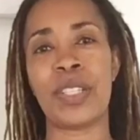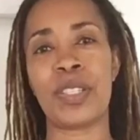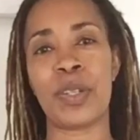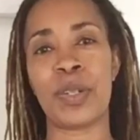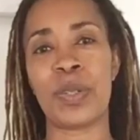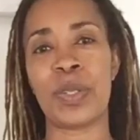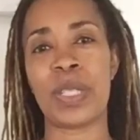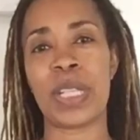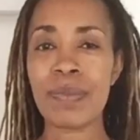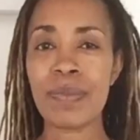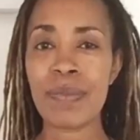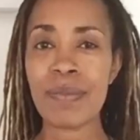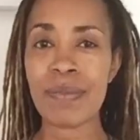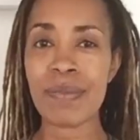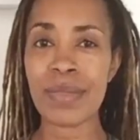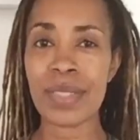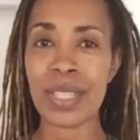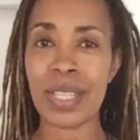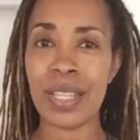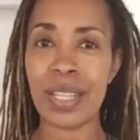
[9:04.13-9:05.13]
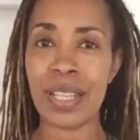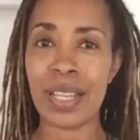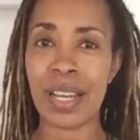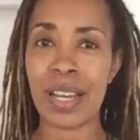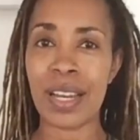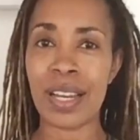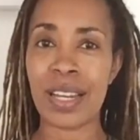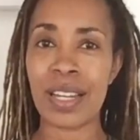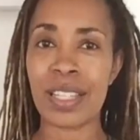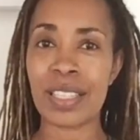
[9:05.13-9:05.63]
turns out.
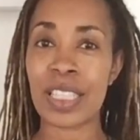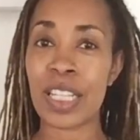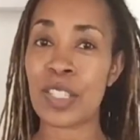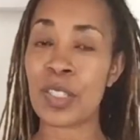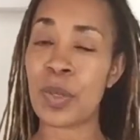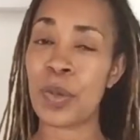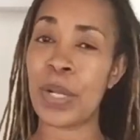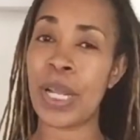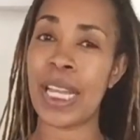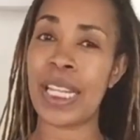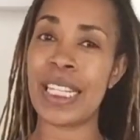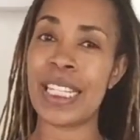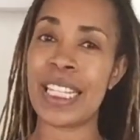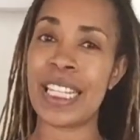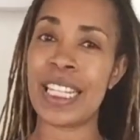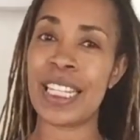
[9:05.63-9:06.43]
Let's go ahead and get